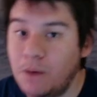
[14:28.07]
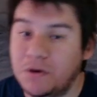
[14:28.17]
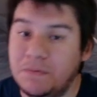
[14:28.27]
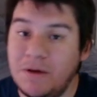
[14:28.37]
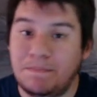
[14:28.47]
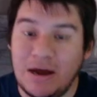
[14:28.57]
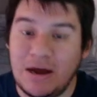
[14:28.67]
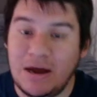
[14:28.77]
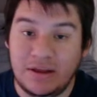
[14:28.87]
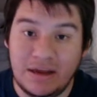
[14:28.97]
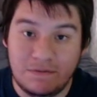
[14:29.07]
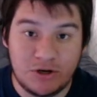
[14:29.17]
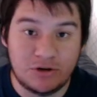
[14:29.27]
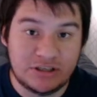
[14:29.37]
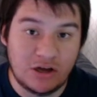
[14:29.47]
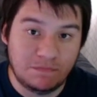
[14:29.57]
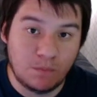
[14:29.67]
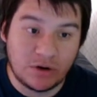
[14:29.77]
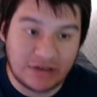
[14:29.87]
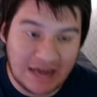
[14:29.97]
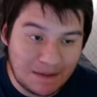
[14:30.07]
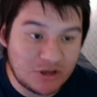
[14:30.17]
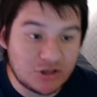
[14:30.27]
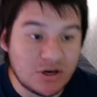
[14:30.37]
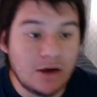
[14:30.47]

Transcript: would be better than giving yourself more damage,